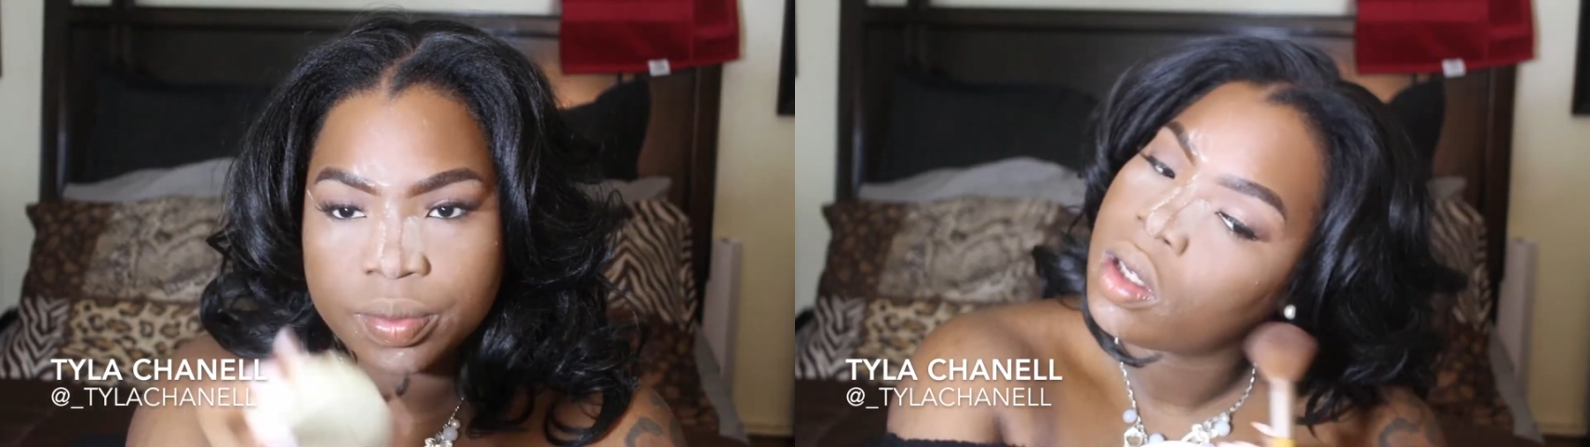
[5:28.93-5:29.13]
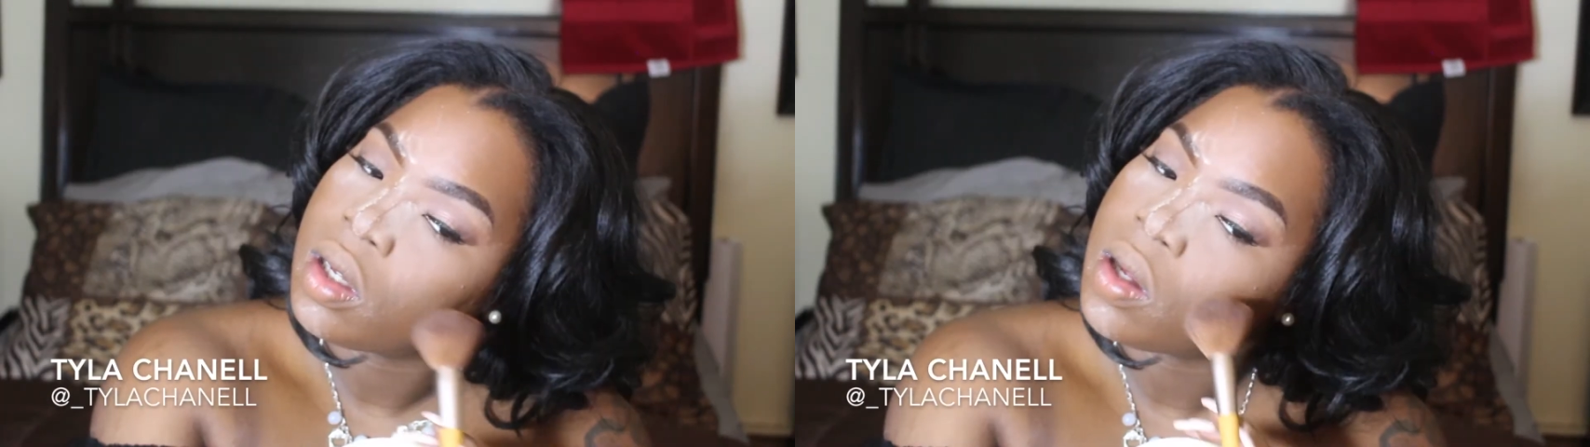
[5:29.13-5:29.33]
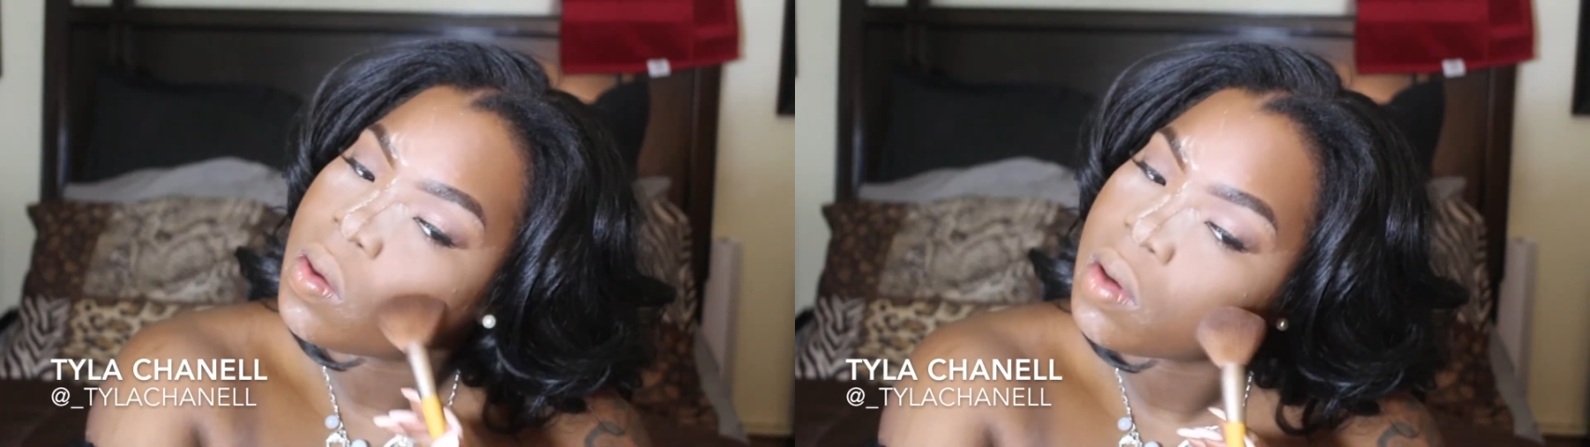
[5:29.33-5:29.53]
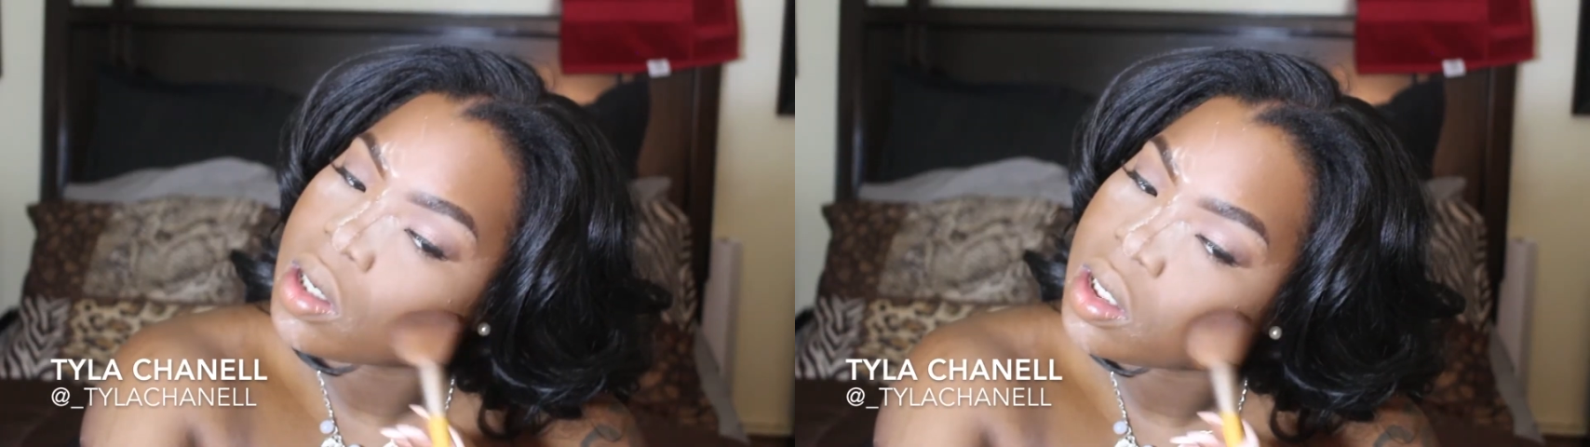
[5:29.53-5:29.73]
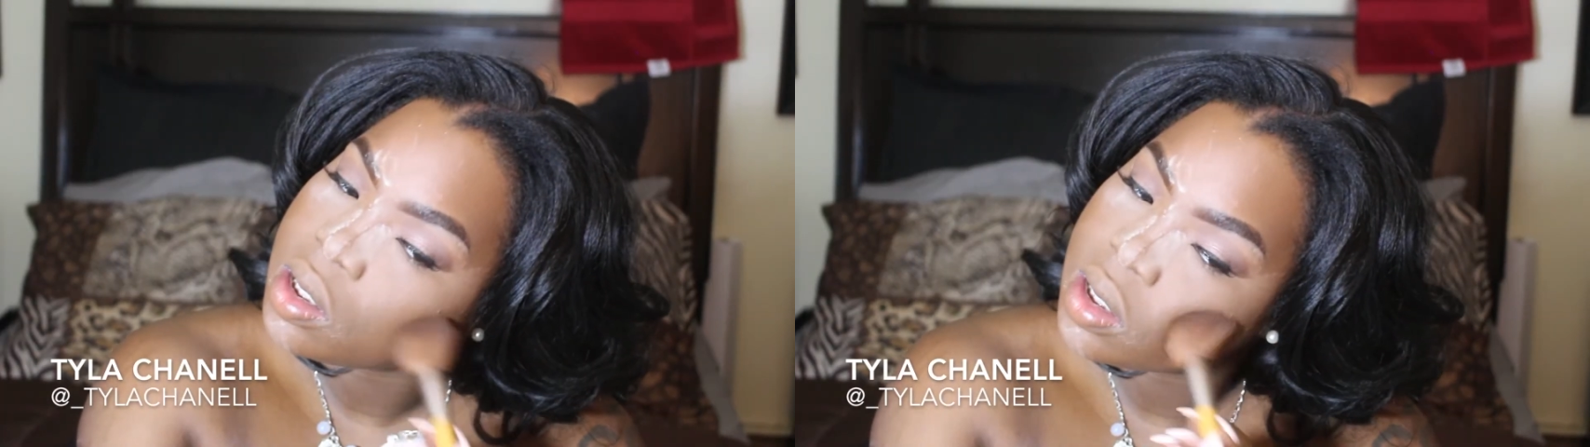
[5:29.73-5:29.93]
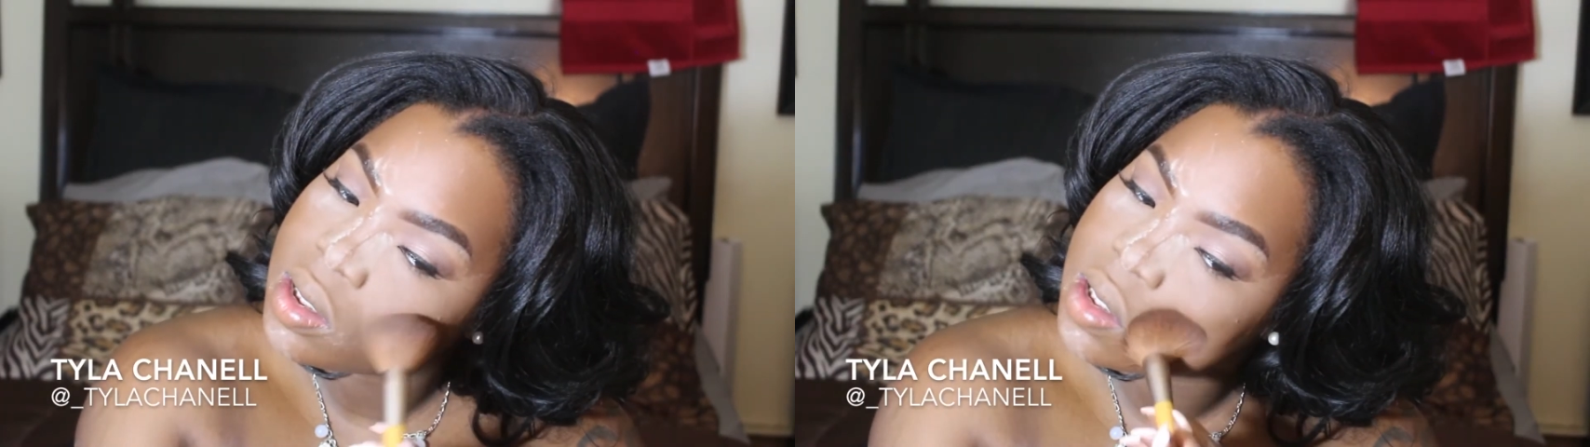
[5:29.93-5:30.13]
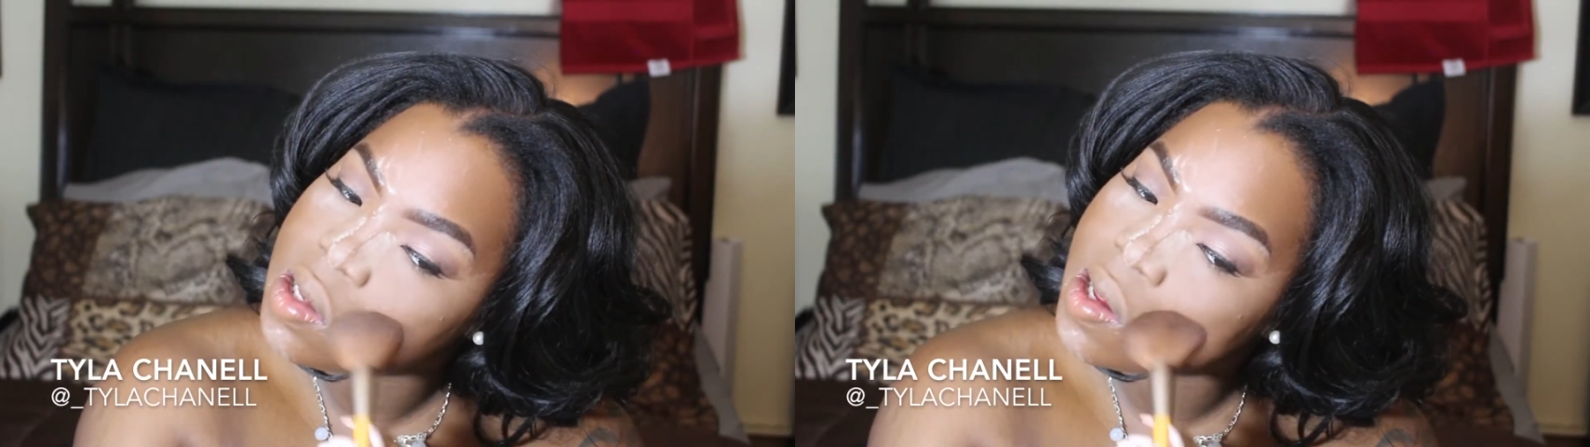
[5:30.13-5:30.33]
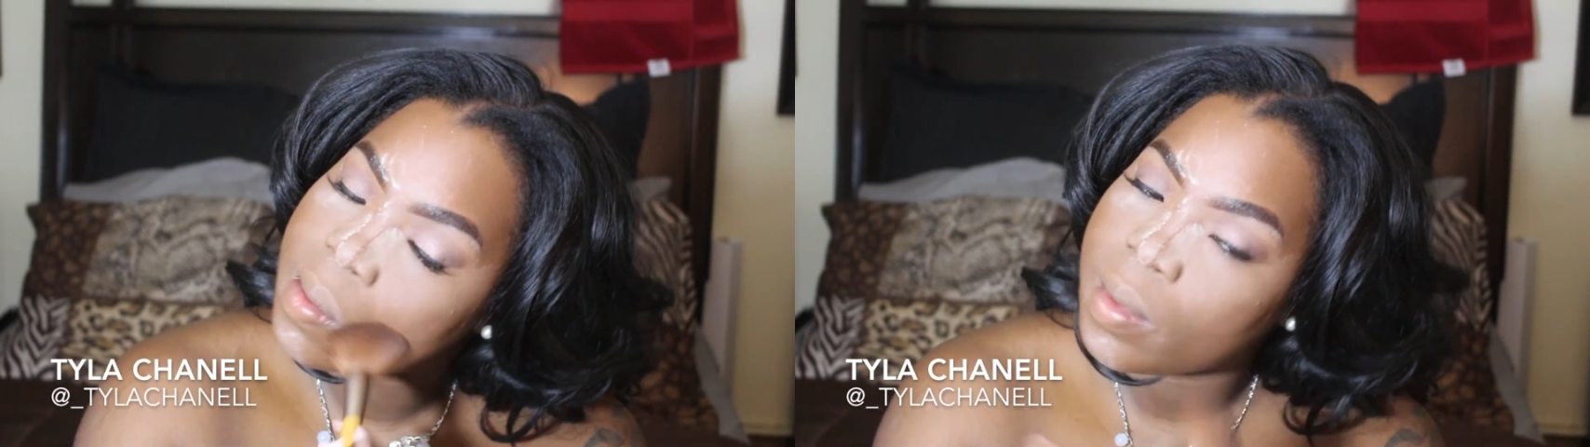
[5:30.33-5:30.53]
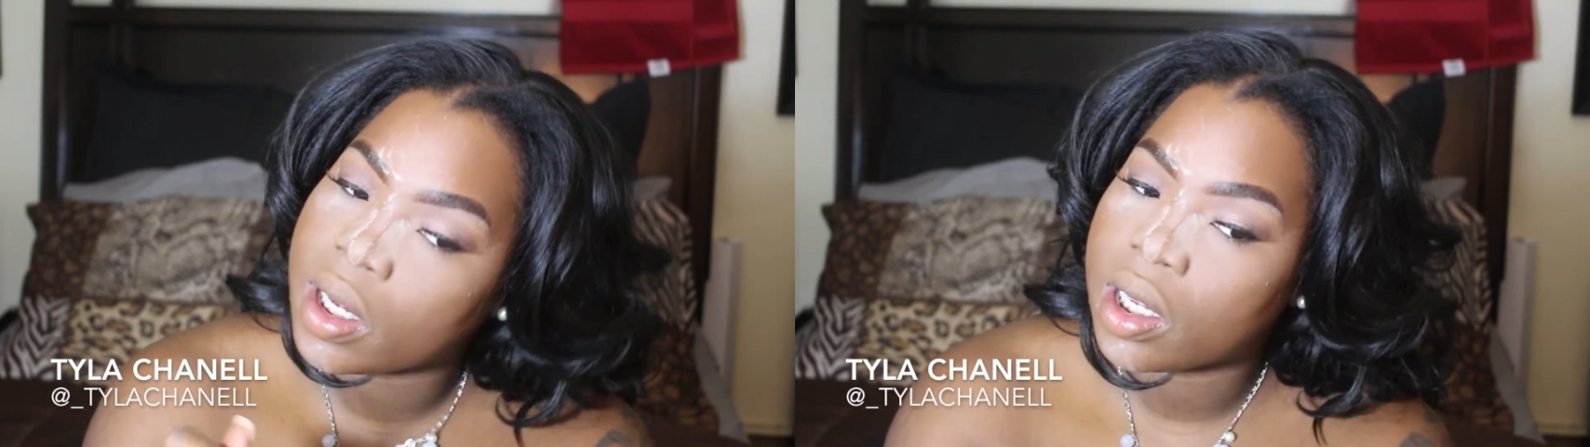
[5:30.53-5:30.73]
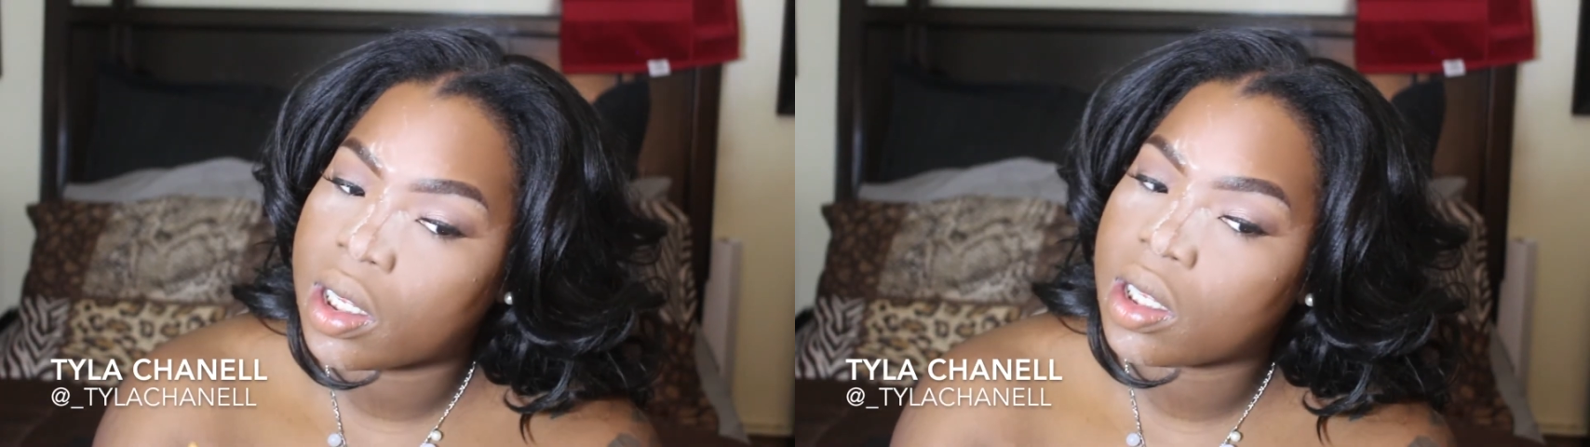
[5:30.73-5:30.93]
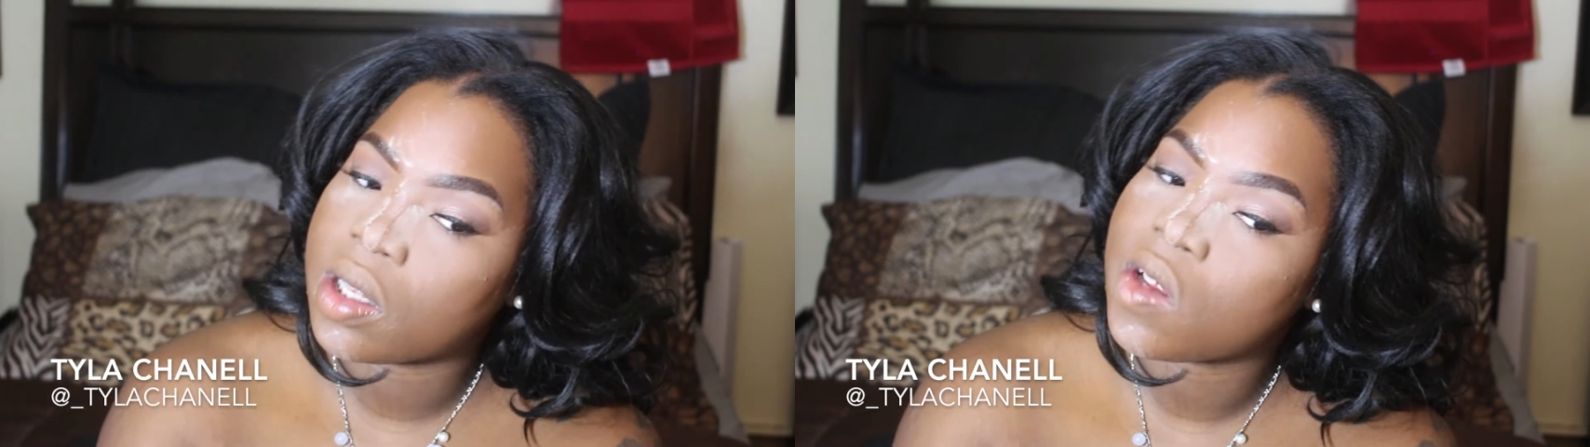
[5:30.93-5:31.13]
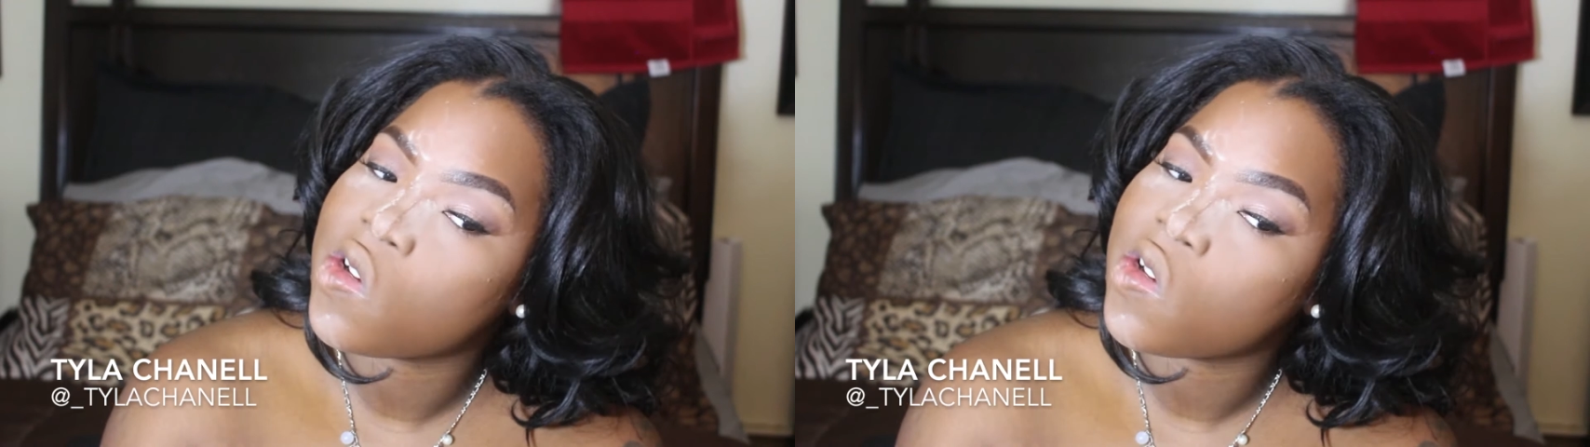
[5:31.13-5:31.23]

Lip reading: I'm gonna set using my